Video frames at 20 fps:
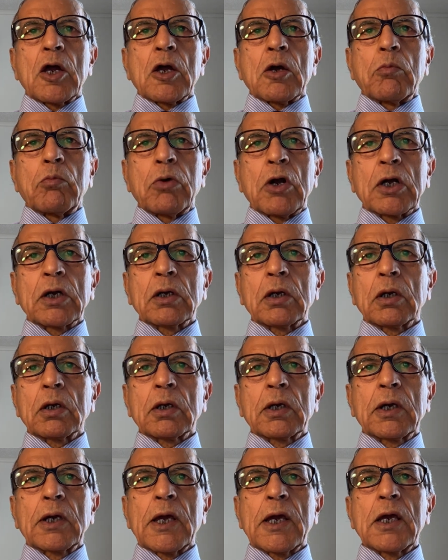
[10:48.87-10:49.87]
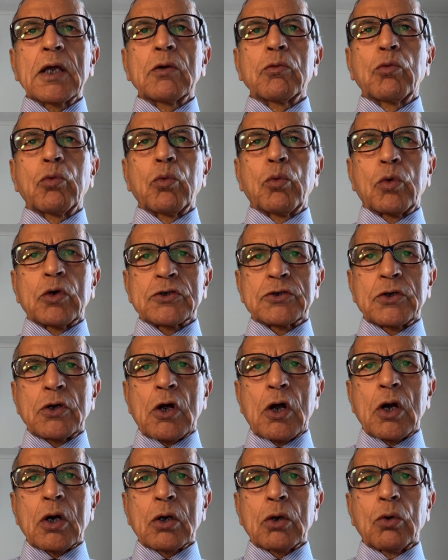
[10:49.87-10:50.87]
But Cain was
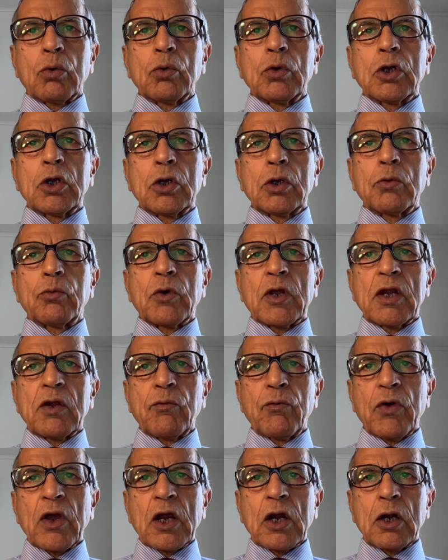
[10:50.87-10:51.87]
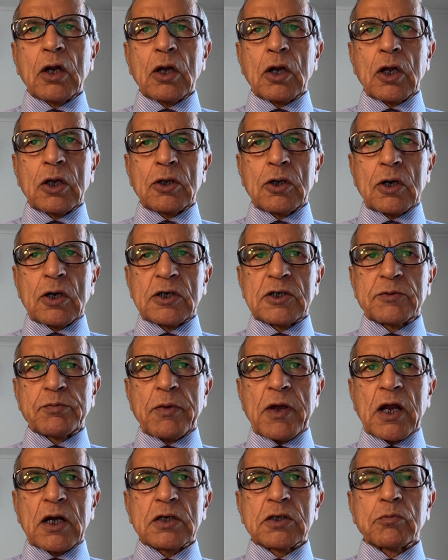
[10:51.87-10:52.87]
not only very wicked in other
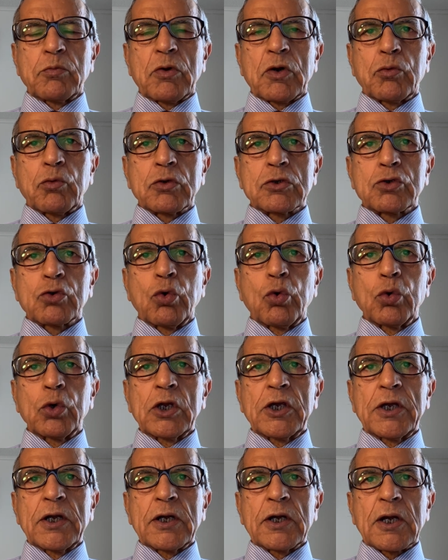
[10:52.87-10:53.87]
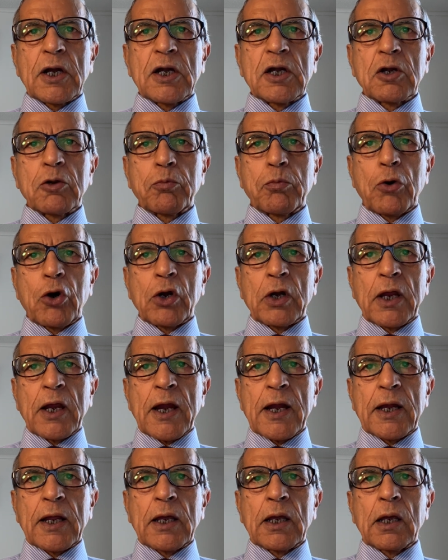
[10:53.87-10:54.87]
respects, but was wholly intent upon
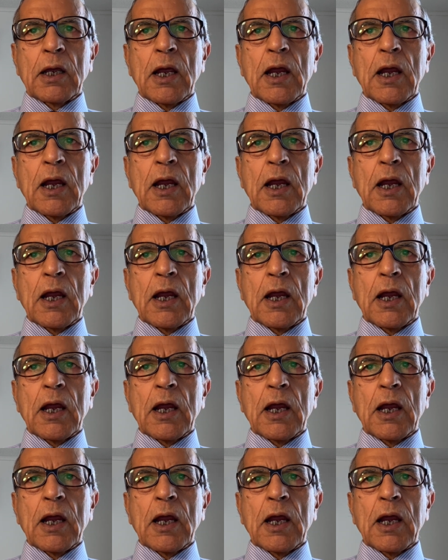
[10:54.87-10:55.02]
getting,